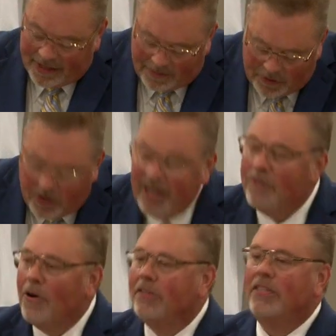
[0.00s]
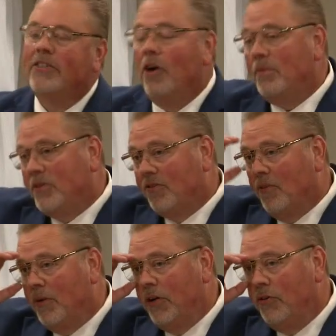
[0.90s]
Let me read a verse of scripture
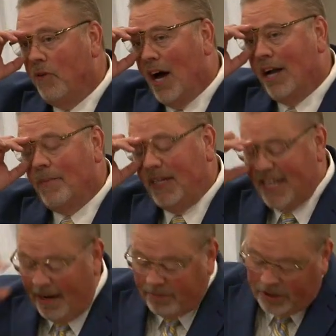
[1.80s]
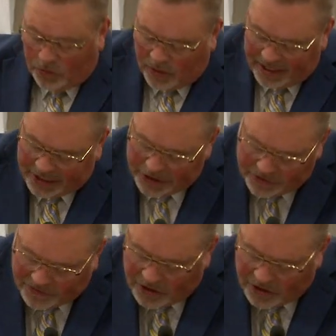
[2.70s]
from Deuteronomy chapter 22,